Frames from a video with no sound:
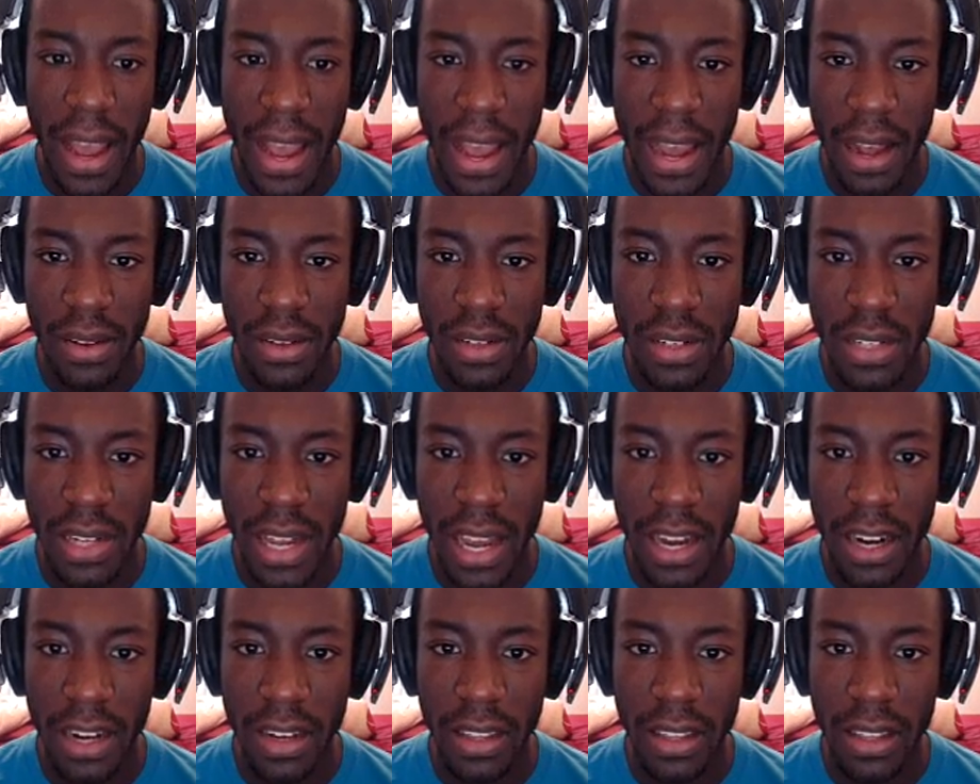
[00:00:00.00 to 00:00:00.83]

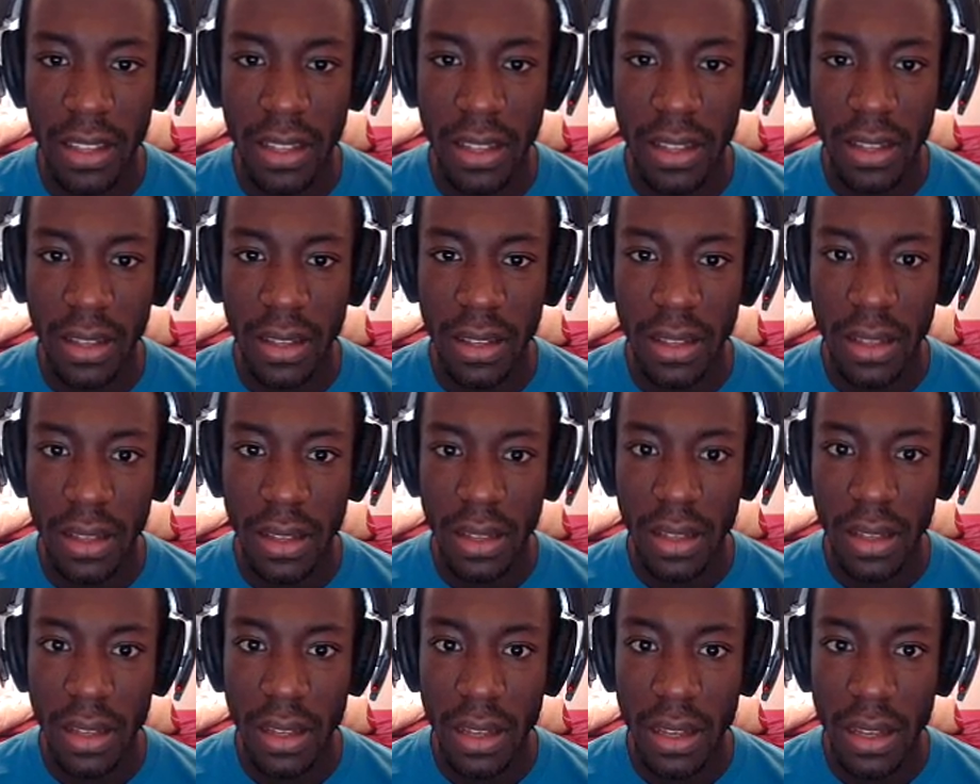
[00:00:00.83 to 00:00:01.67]
outside of the
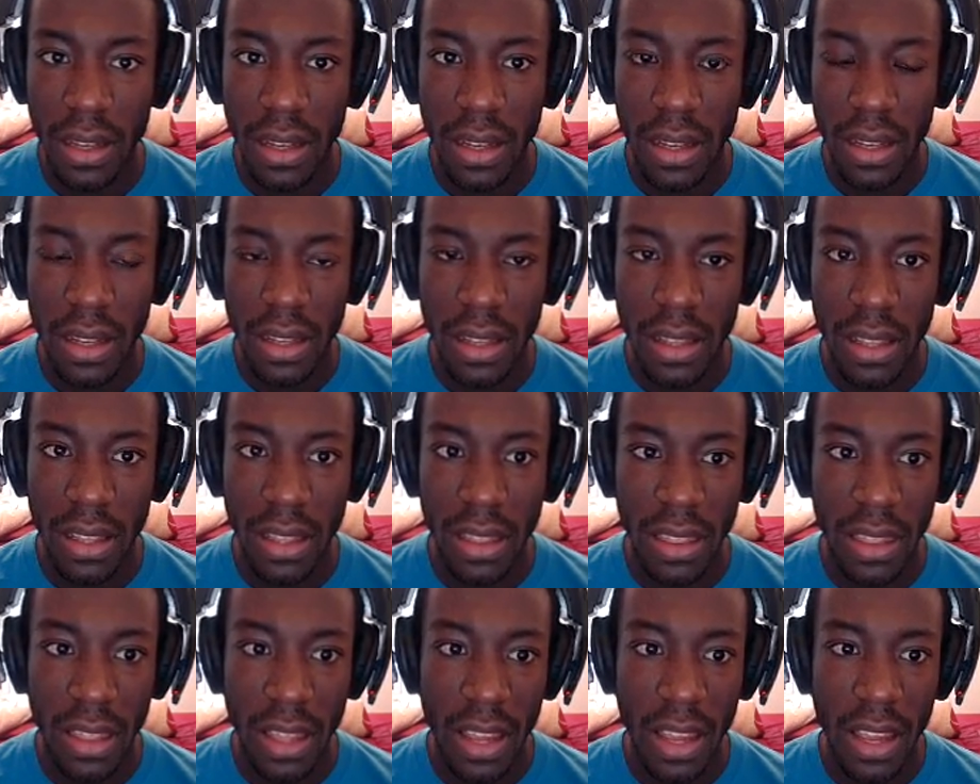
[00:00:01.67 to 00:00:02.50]
the
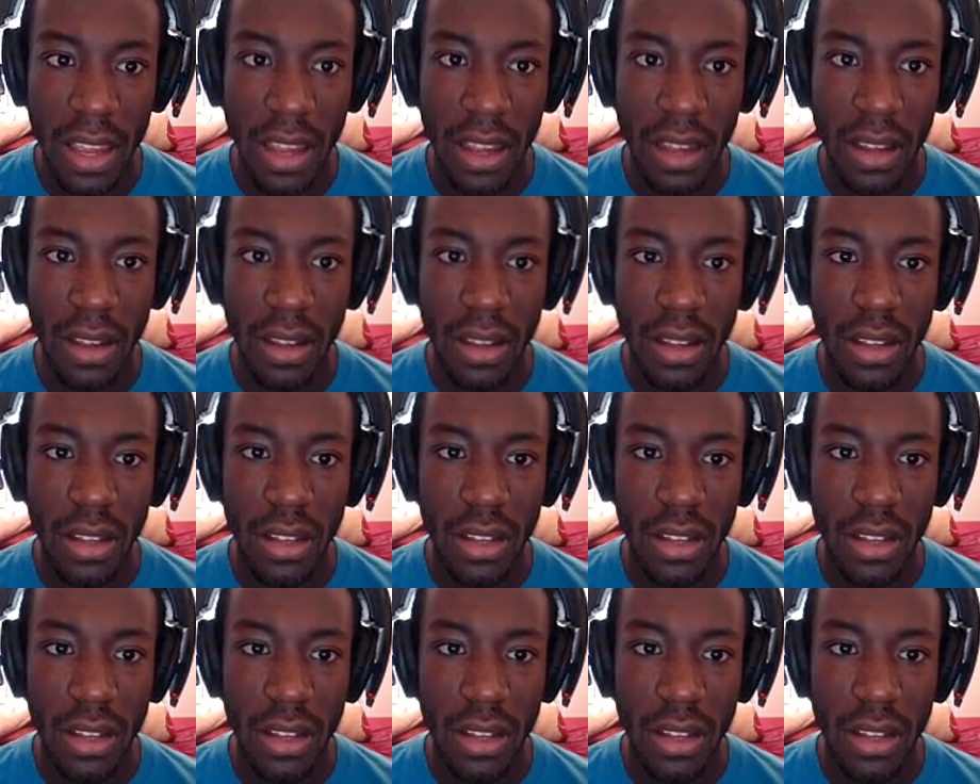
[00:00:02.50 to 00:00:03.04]
thing.